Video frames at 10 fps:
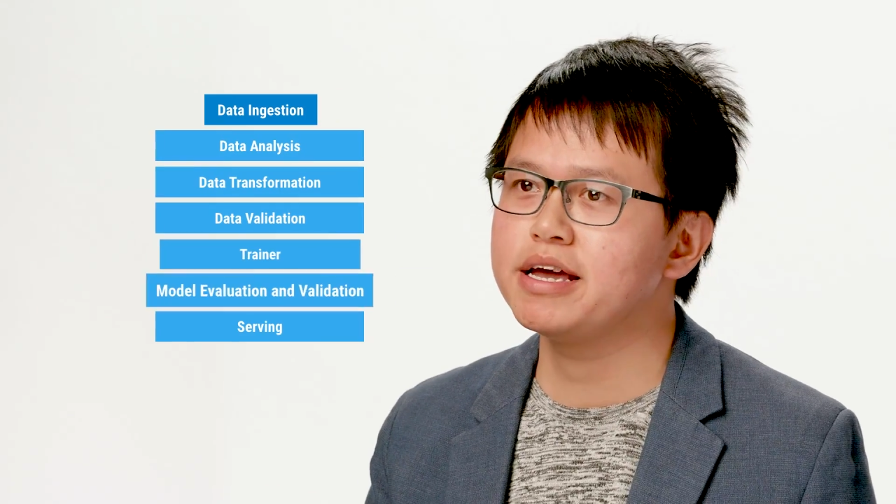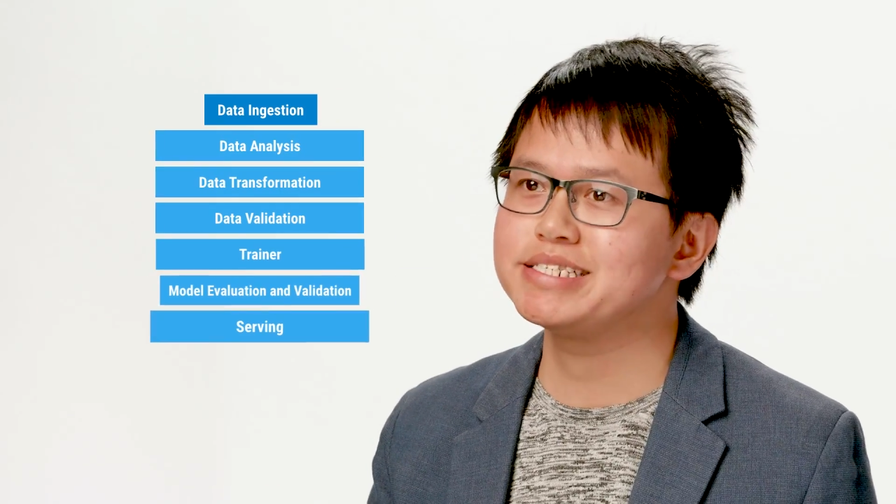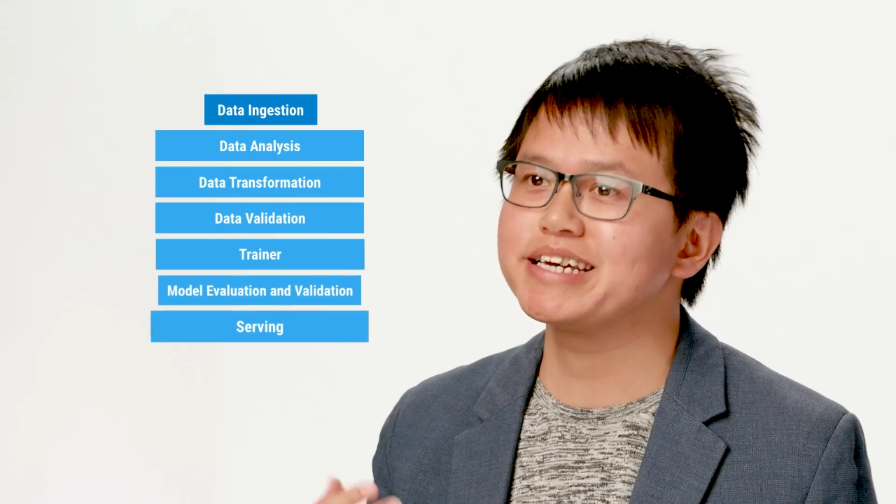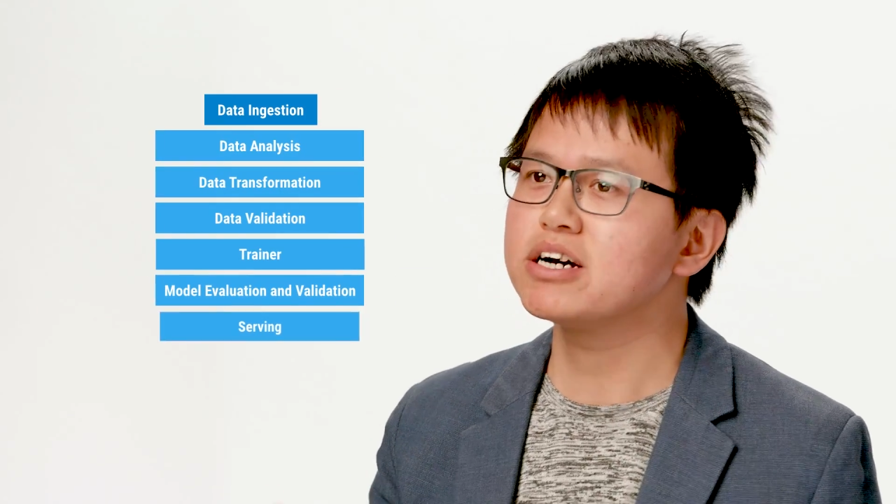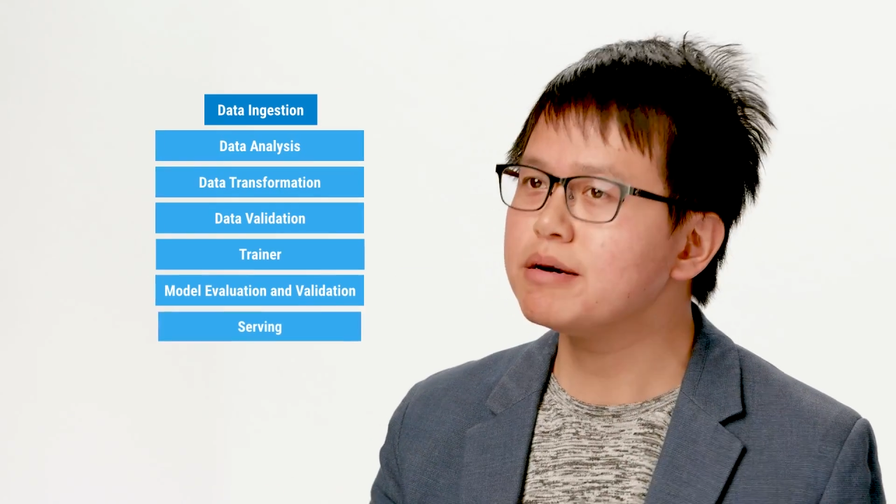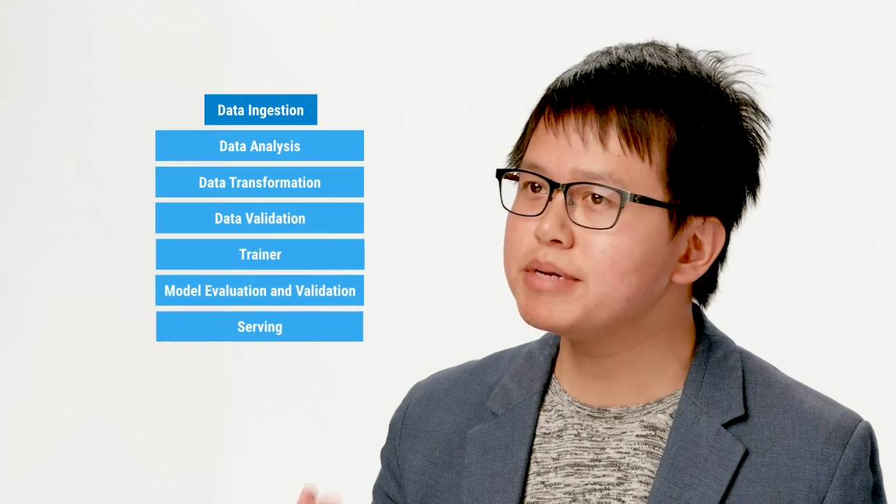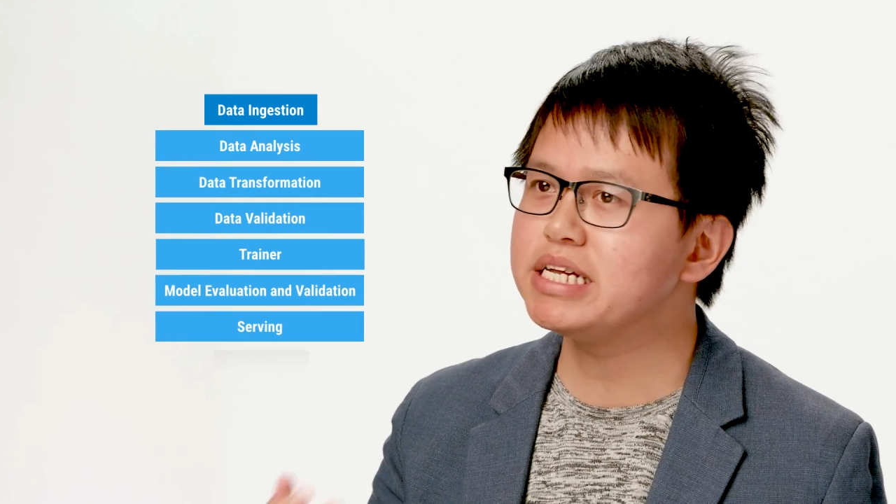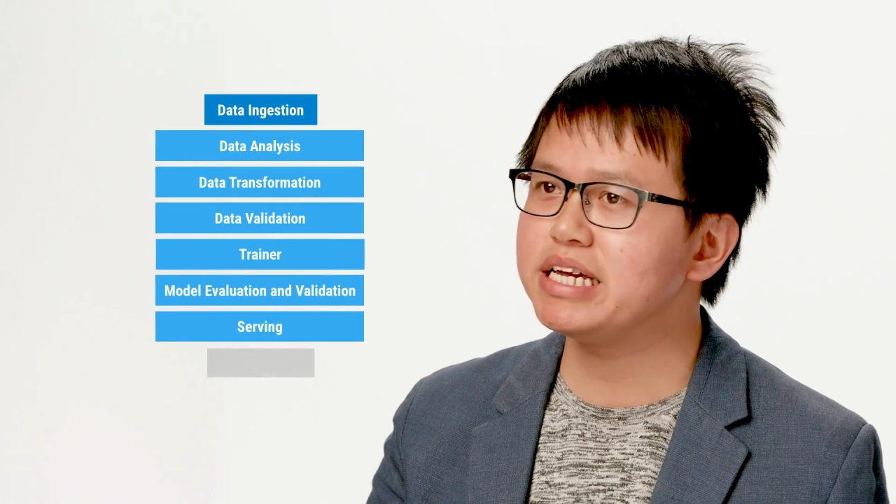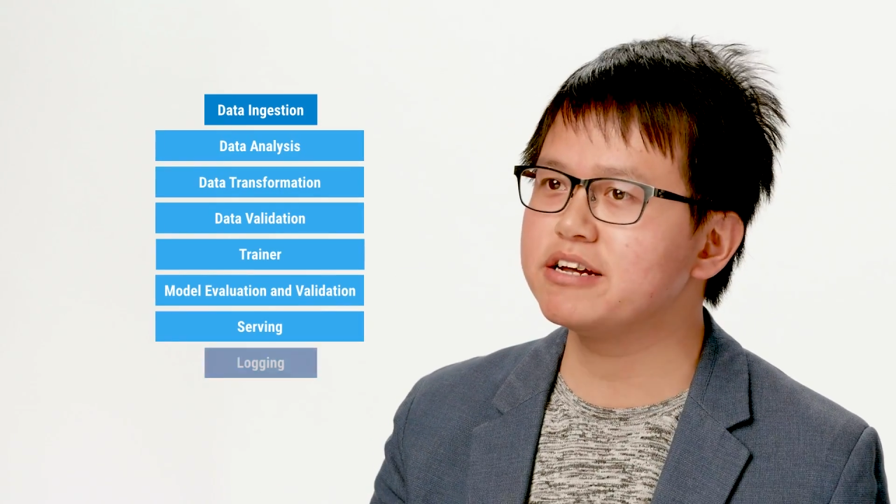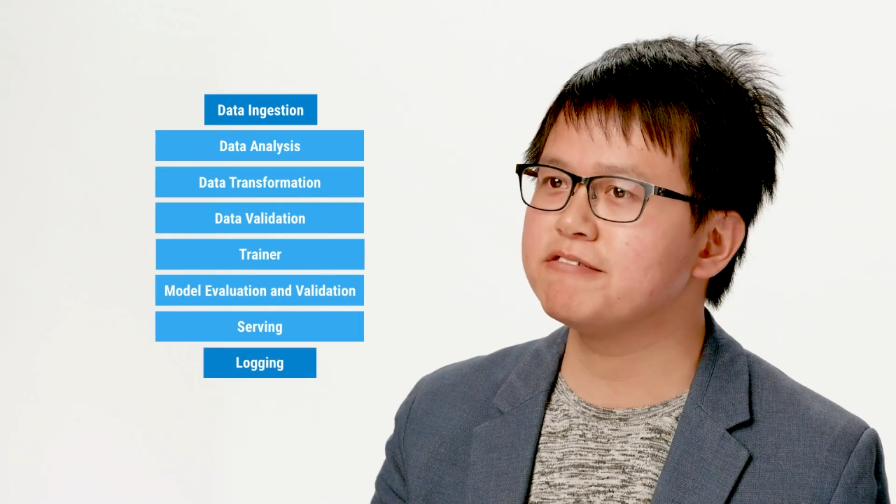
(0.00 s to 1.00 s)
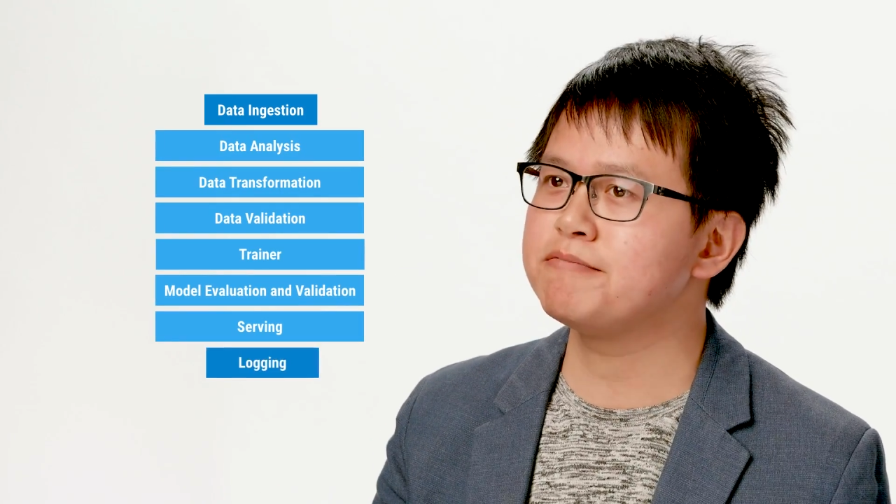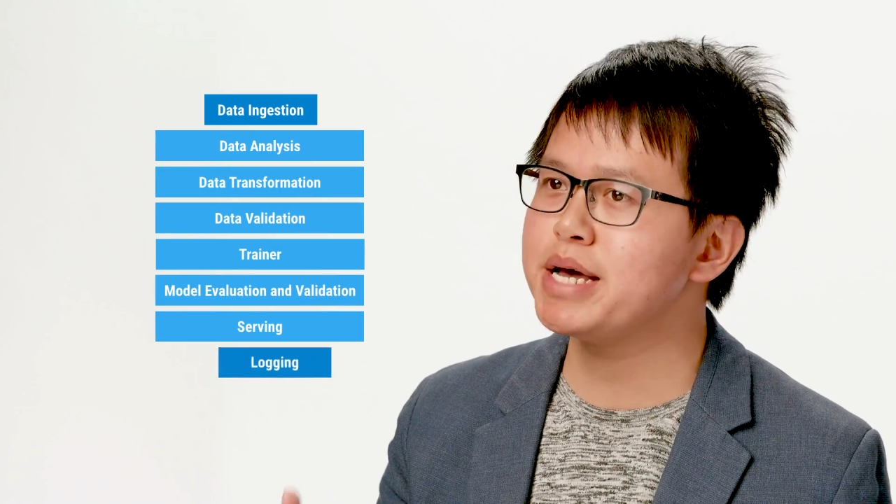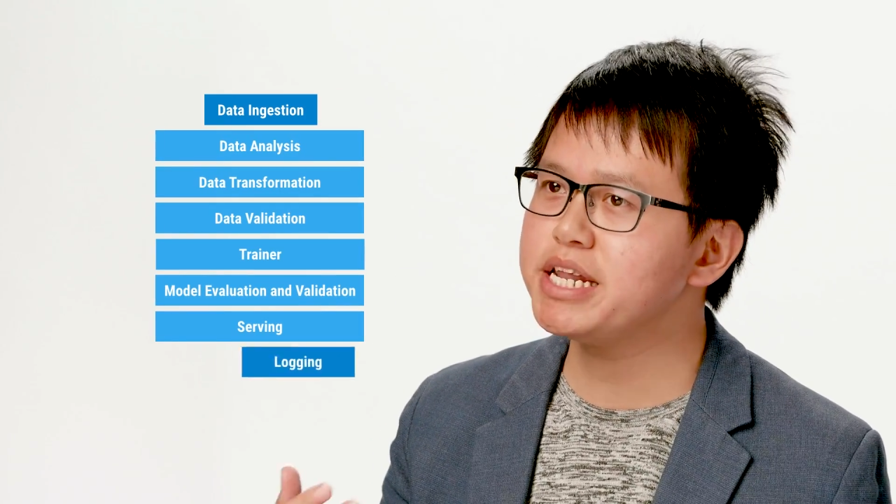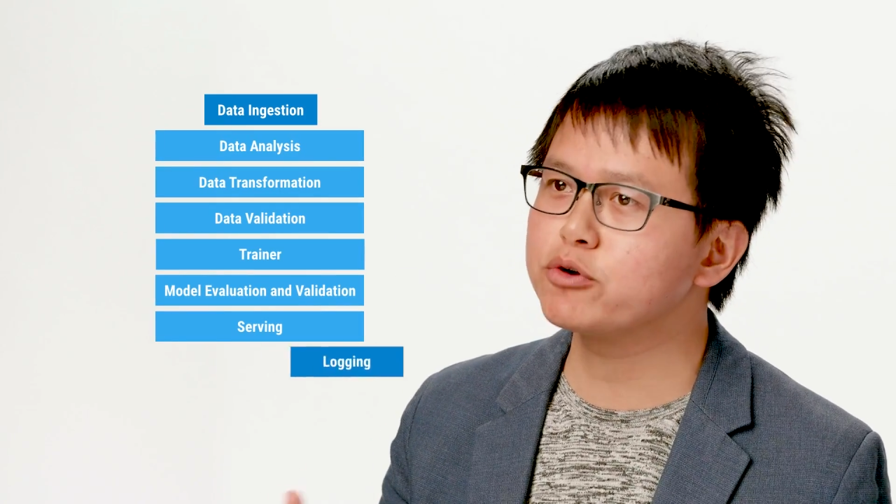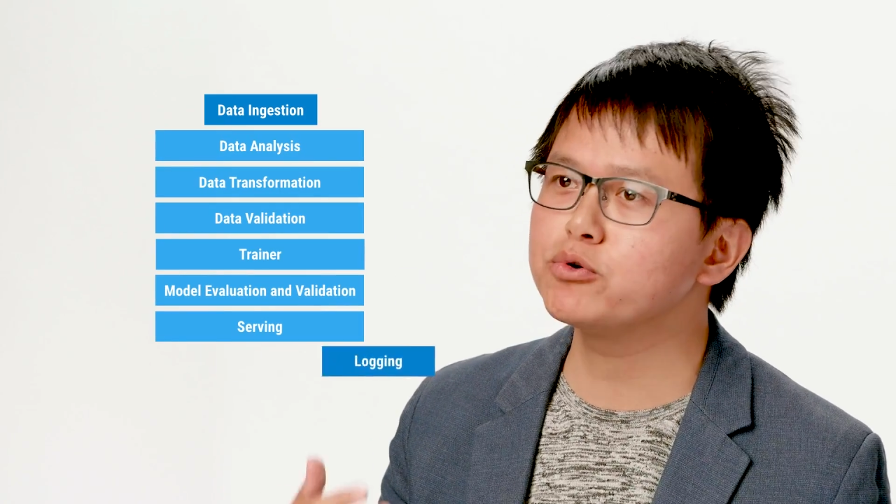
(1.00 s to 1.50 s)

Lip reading: is a common need of many